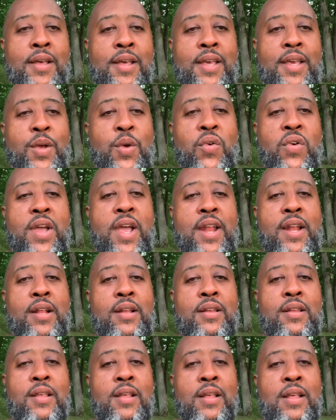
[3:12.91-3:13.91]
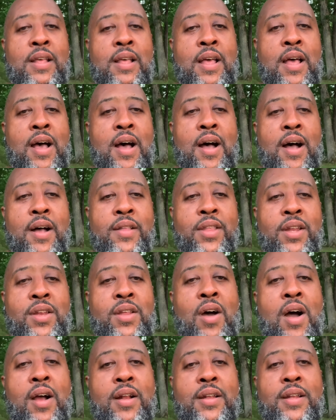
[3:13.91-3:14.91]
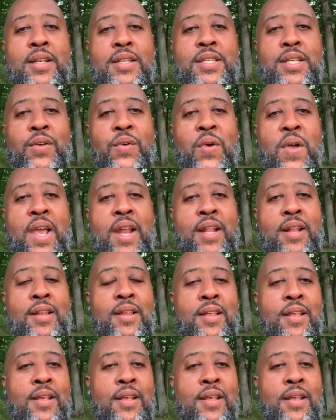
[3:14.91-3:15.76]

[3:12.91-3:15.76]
He created uh, the darkness, he created